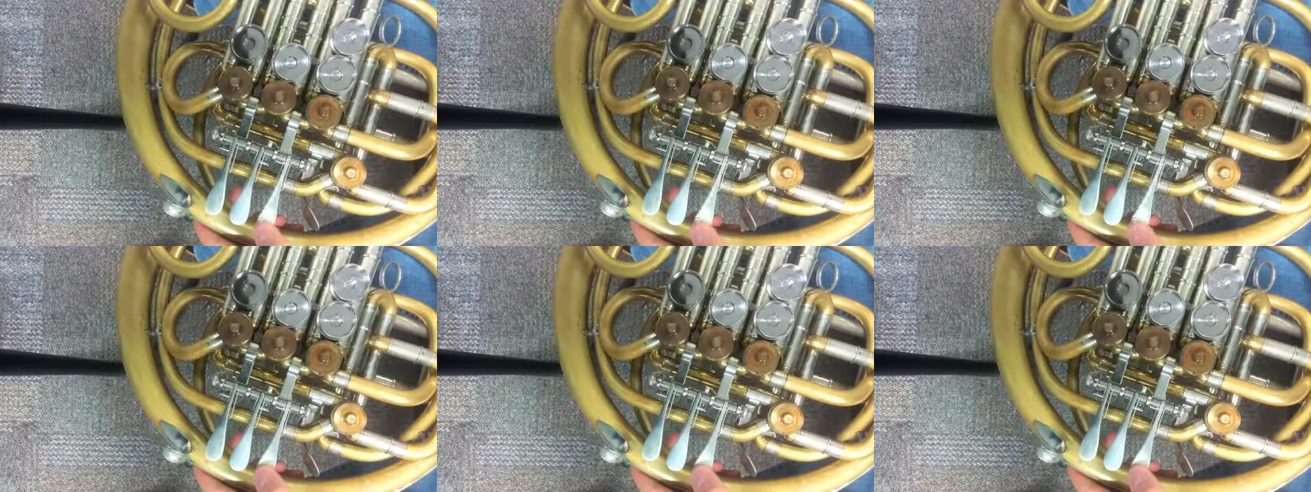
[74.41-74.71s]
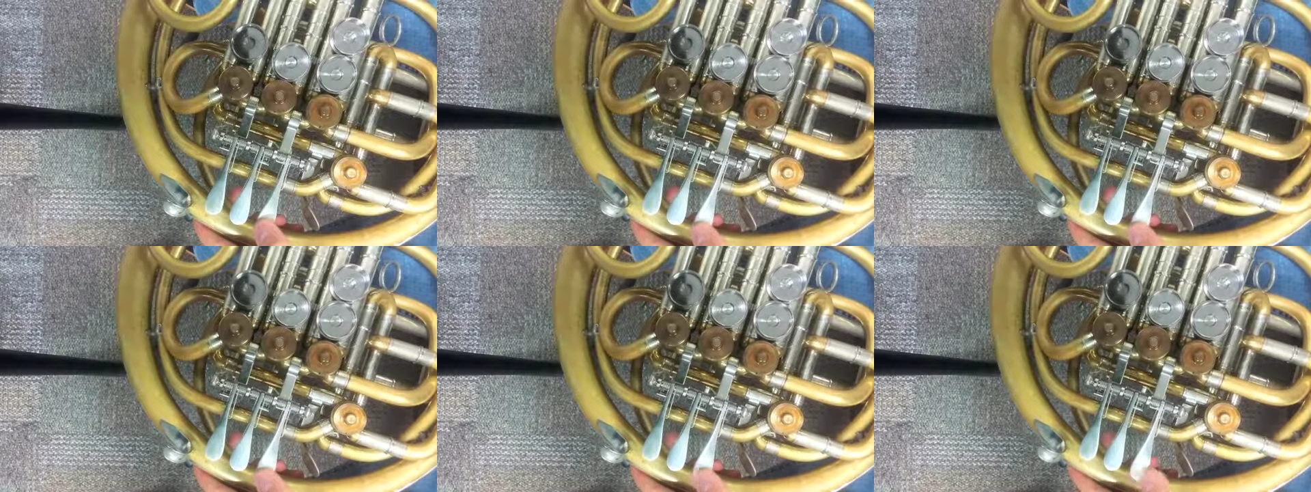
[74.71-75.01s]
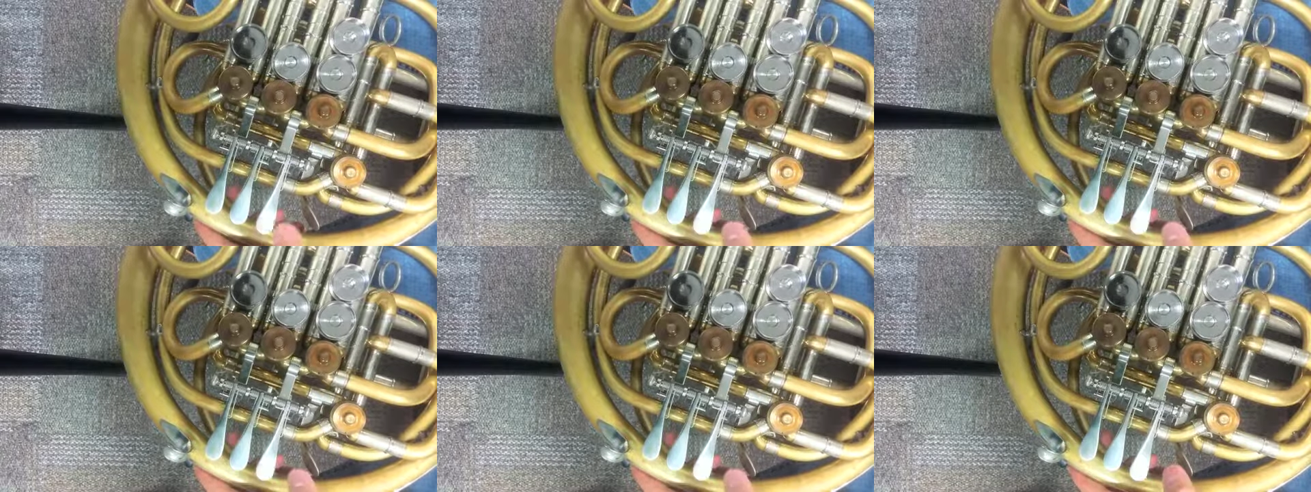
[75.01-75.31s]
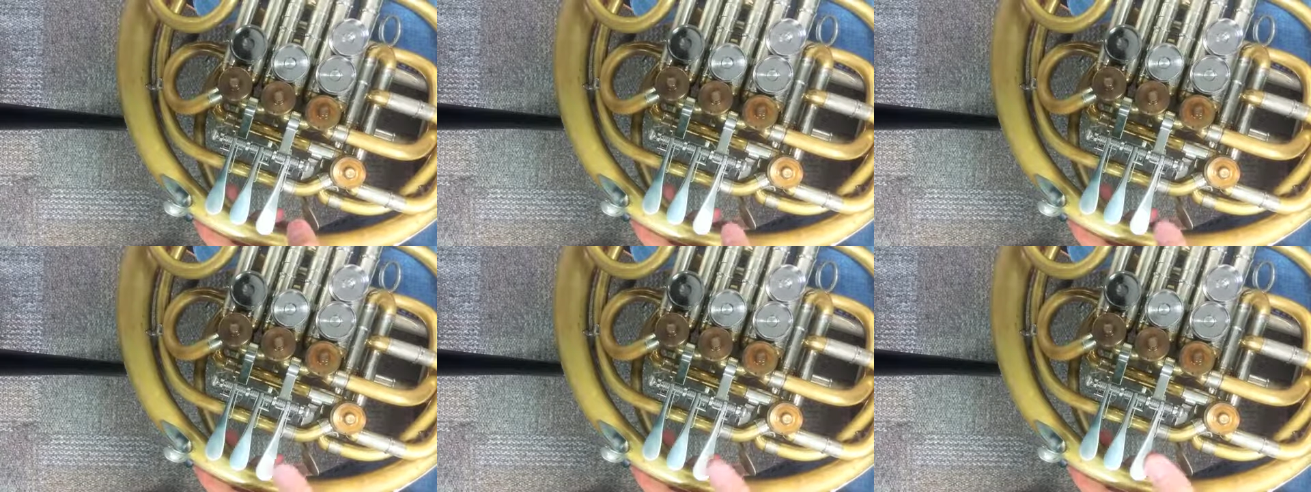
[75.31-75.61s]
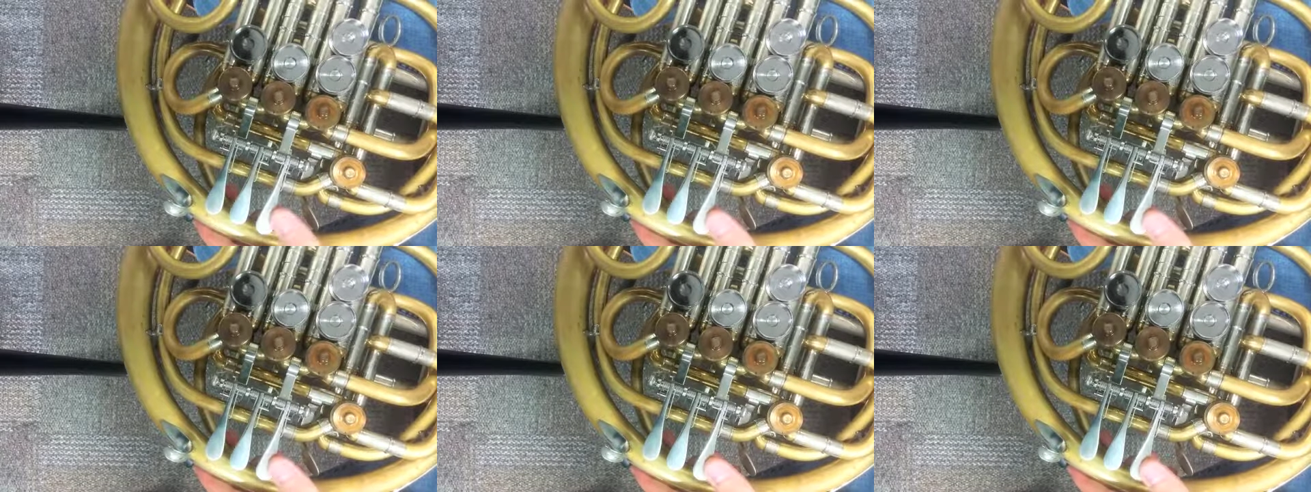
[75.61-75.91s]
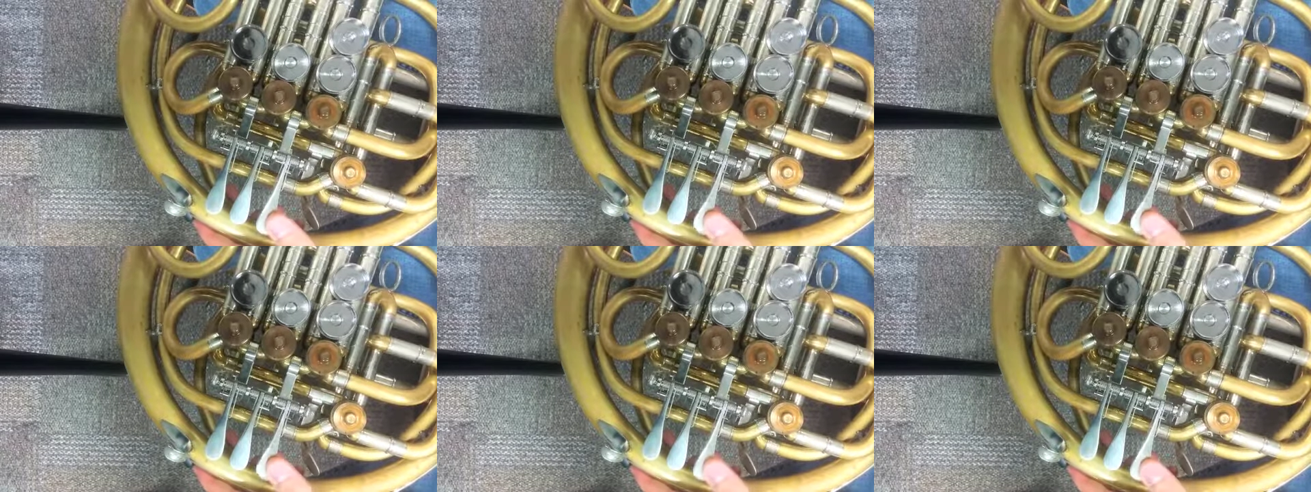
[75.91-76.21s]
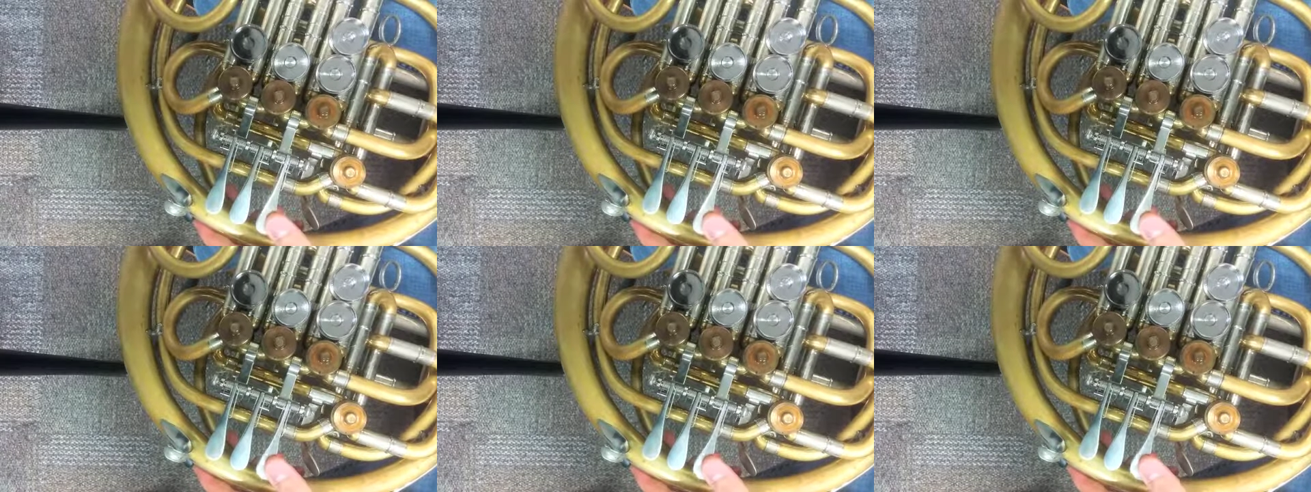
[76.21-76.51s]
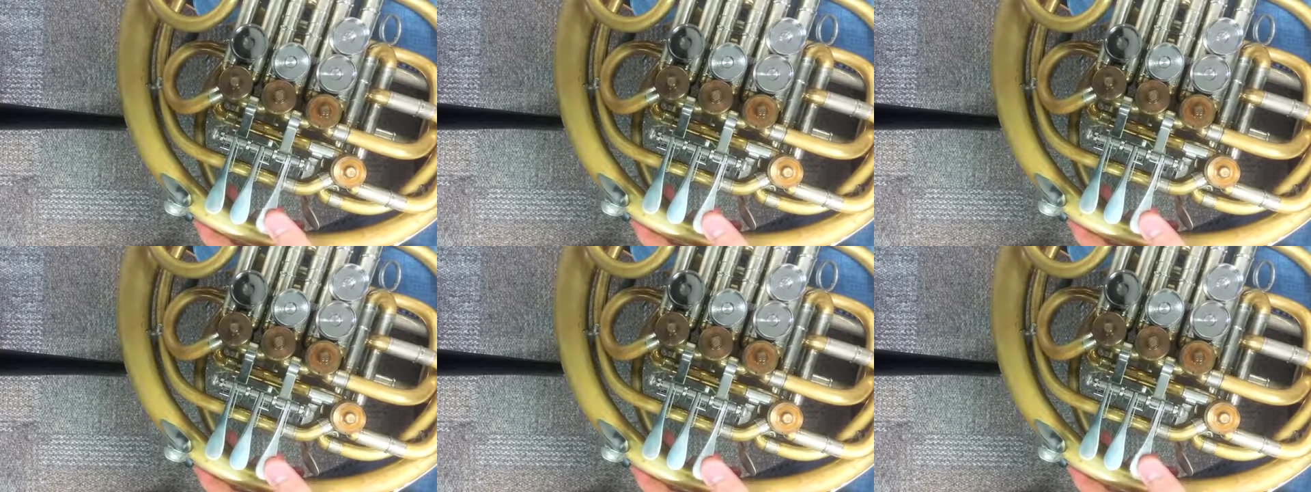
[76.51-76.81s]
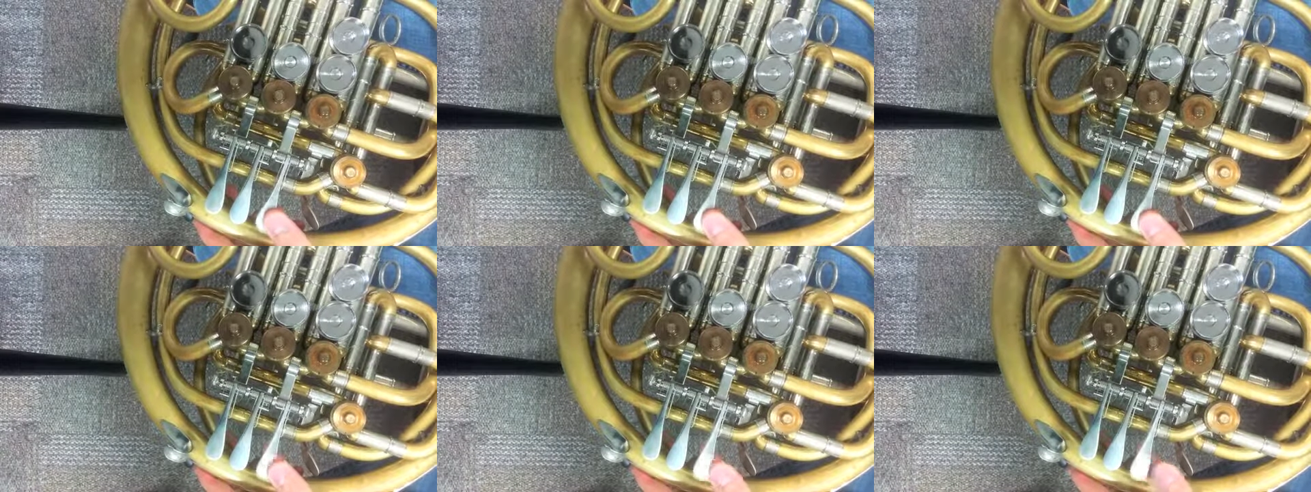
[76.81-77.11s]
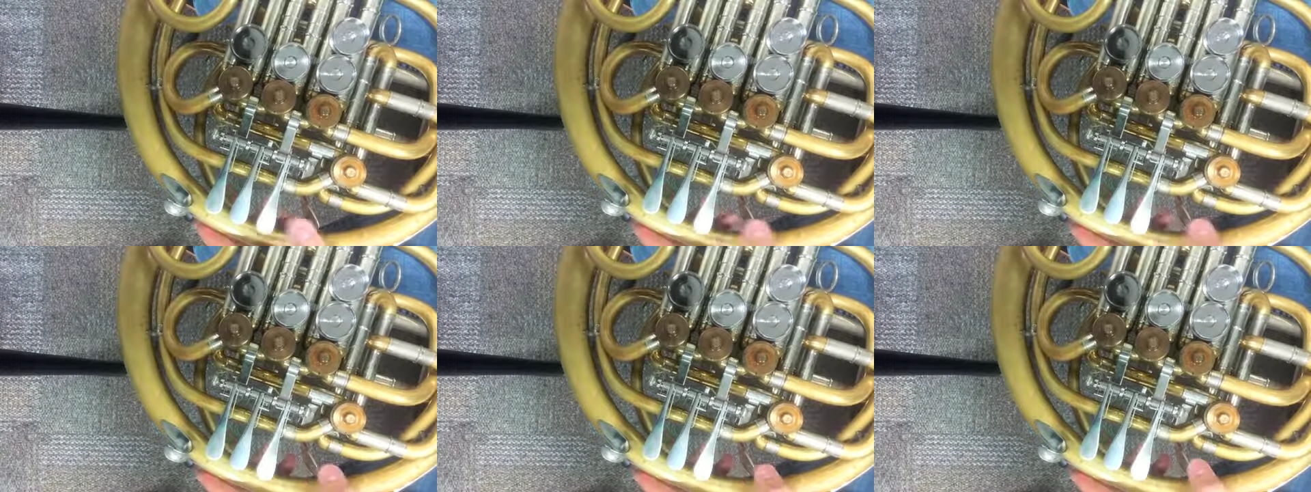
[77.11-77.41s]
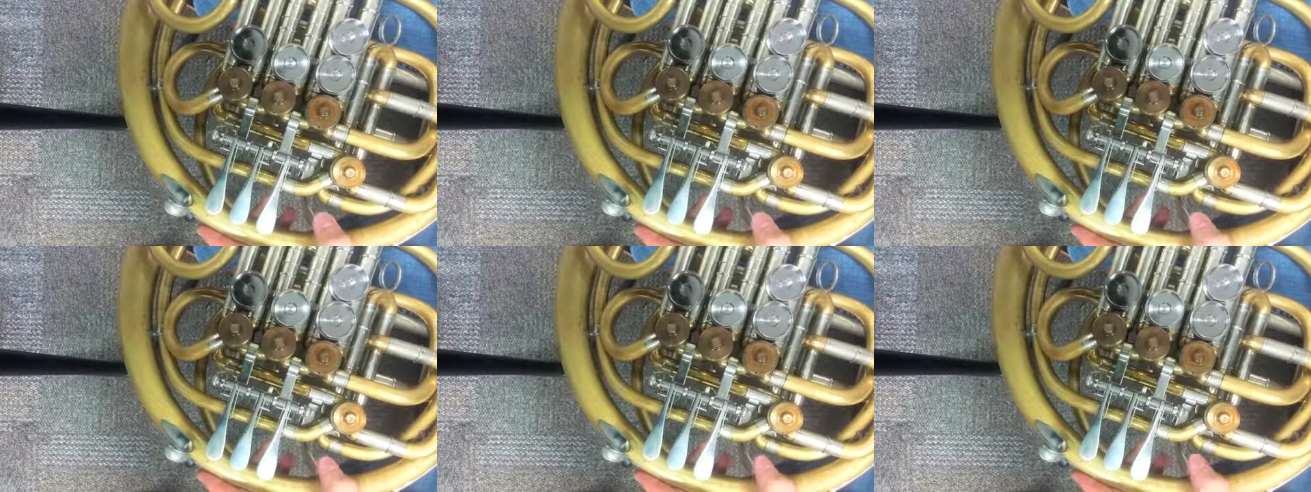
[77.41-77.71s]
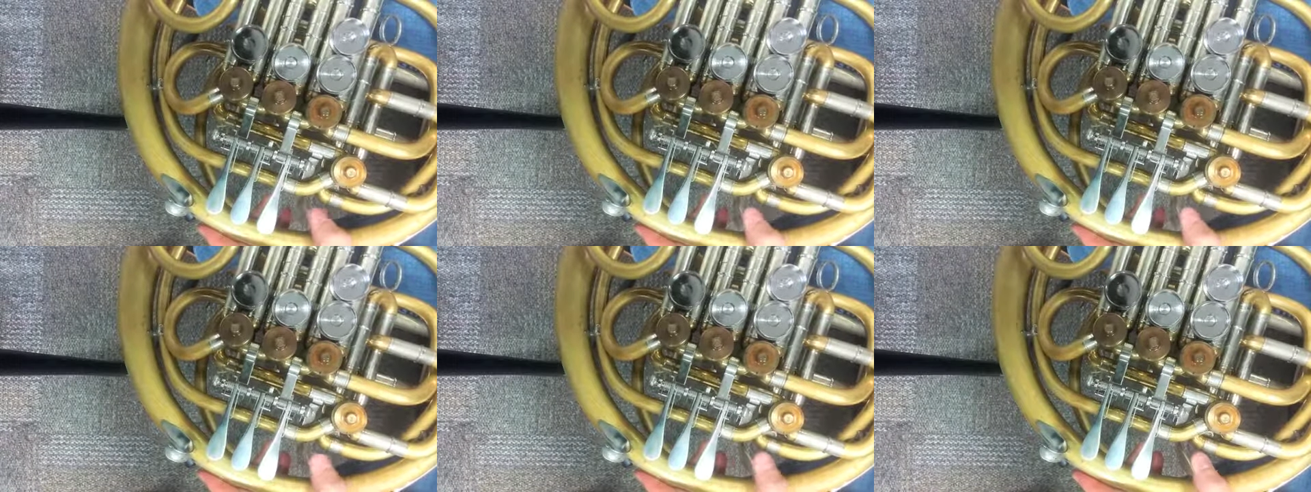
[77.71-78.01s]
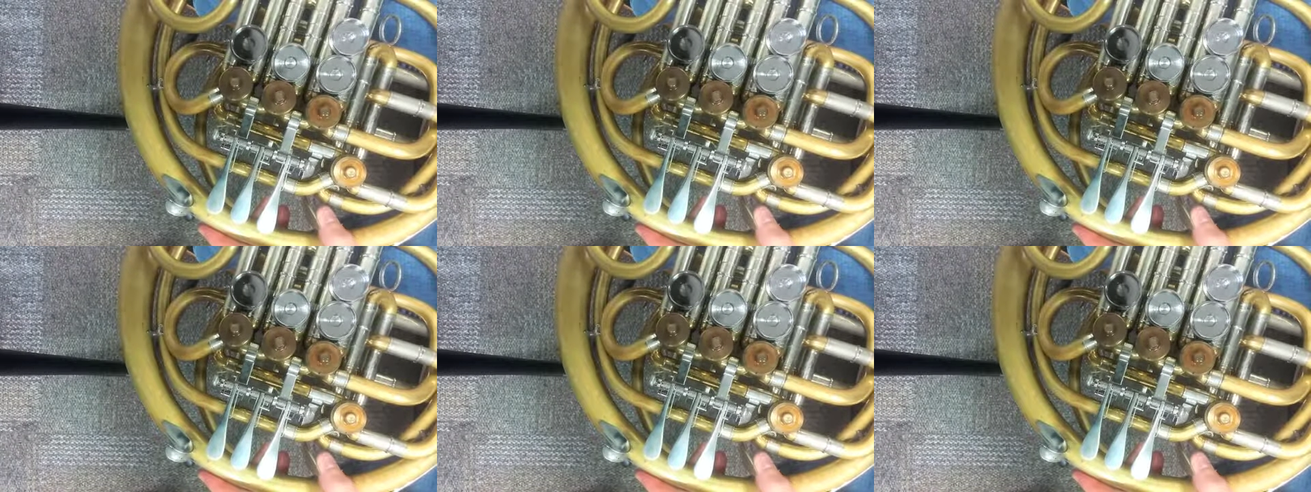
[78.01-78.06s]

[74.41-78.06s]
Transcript: No face is visible, so there are no lips to read.